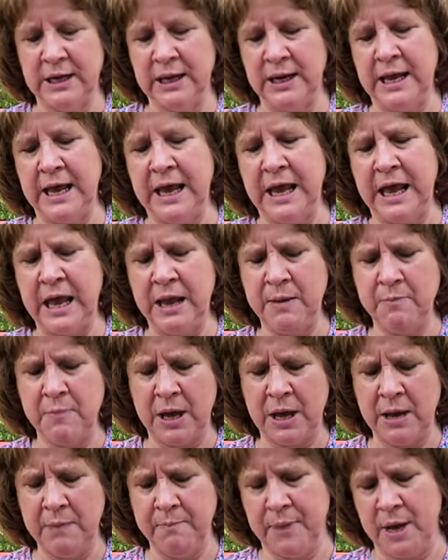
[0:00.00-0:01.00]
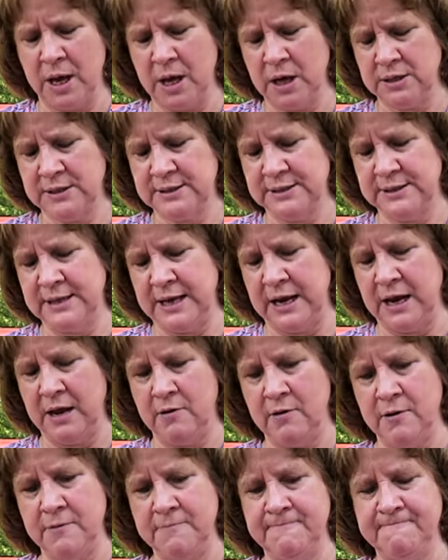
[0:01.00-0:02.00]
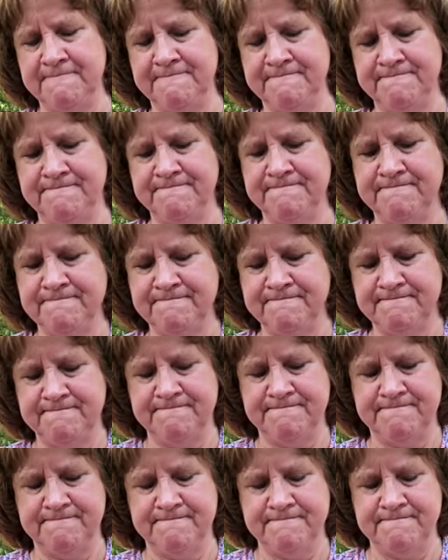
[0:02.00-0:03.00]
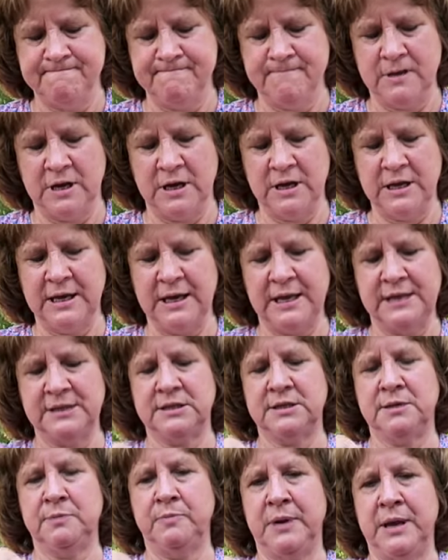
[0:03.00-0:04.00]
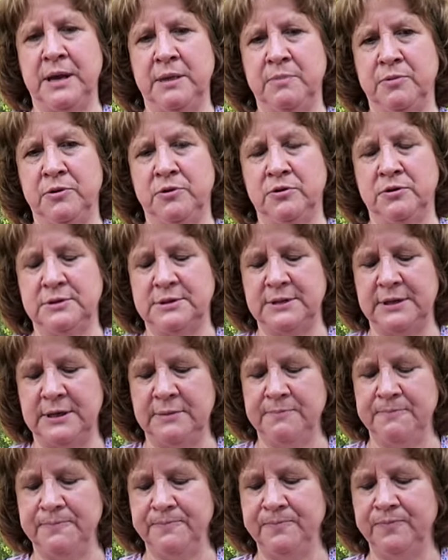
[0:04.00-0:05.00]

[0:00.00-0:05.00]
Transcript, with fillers: lay my box down against the paper, see?